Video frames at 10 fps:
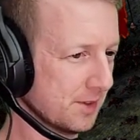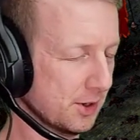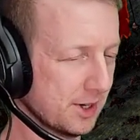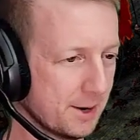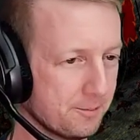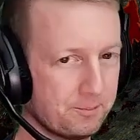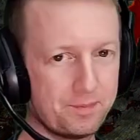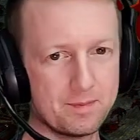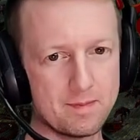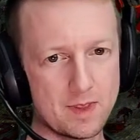Okay,
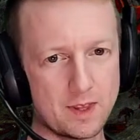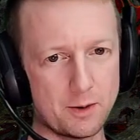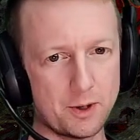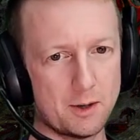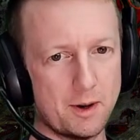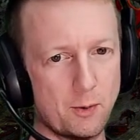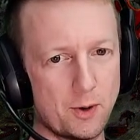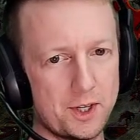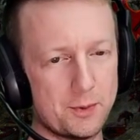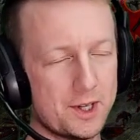there we are. We're
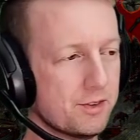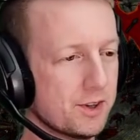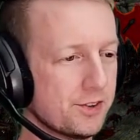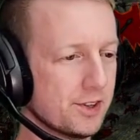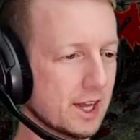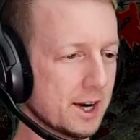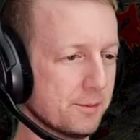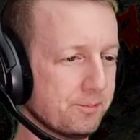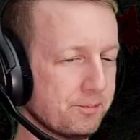1-1 versus the ladder.